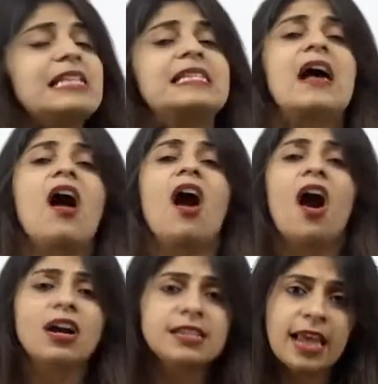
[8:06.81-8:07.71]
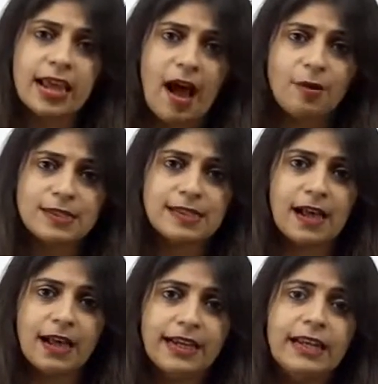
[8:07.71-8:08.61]
it's Arctic
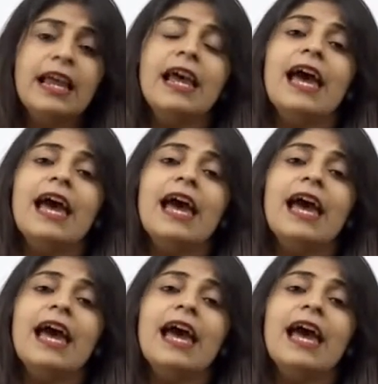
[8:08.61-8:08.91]
outside,